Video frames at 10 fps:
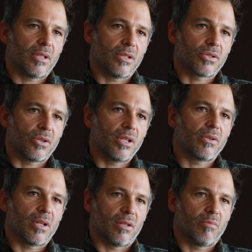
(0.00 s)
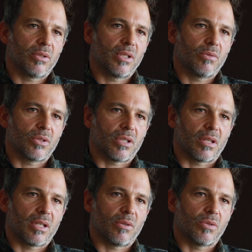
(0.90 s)
the screen around the building, which I
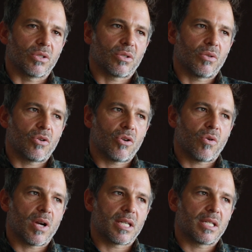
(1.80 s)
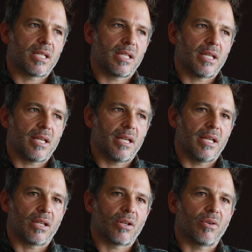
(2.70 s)
think was quite
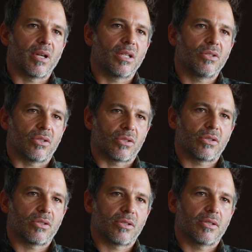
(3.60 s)
a courageous